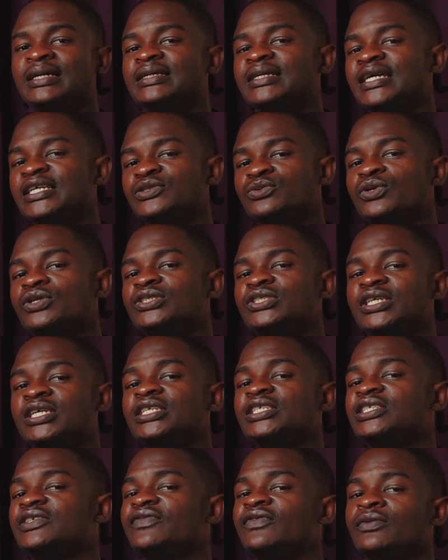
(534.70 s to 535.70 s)
Here's what
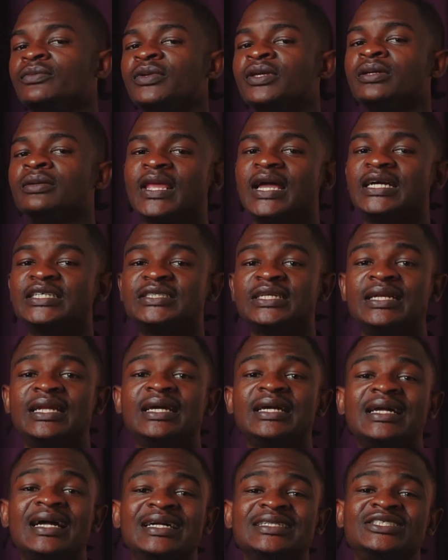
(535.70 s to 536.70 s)
changed for me. I
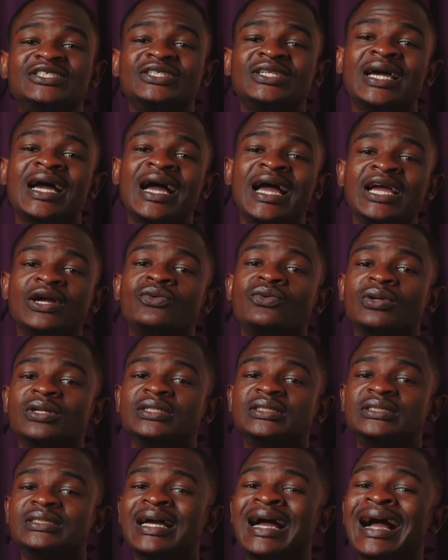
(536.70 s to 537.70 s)
started catching higher
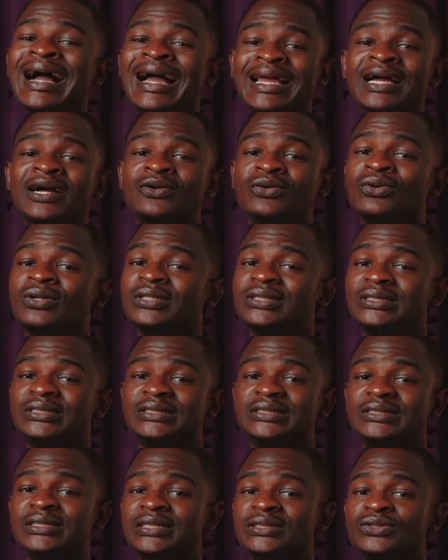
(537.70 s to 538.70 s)
quality
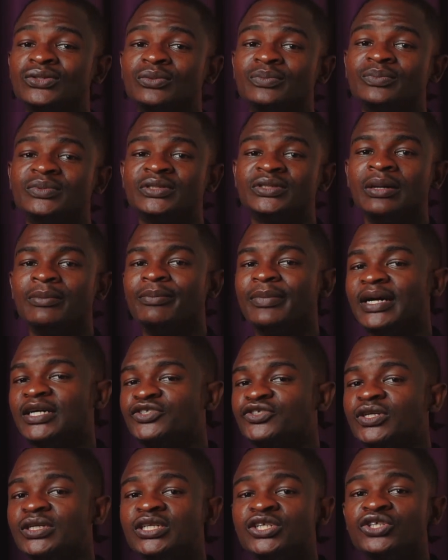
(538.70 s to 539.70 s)
setups. By
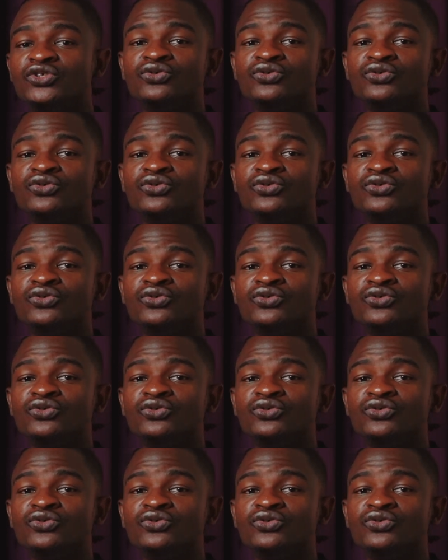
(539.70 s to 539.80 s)
trading